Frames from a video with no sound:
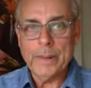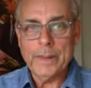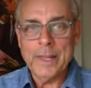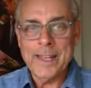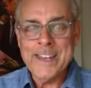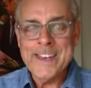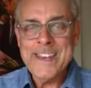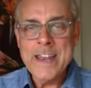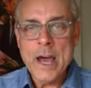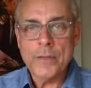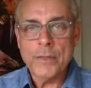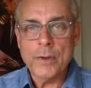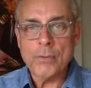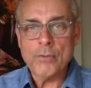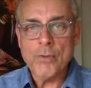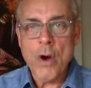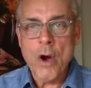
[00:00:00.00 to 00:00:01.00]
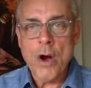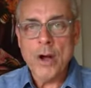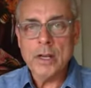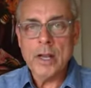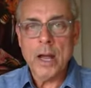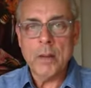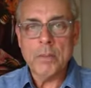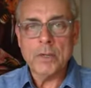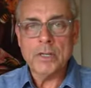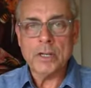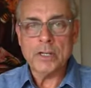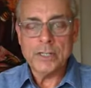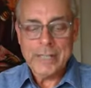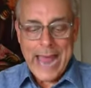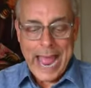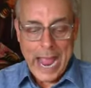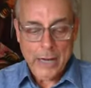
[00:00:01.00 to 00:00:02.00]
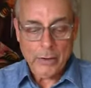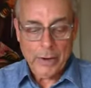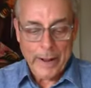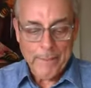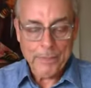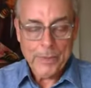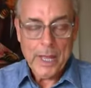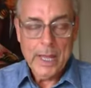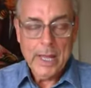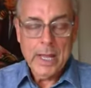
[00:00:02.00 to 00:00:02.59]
but the raw numbers are staggering.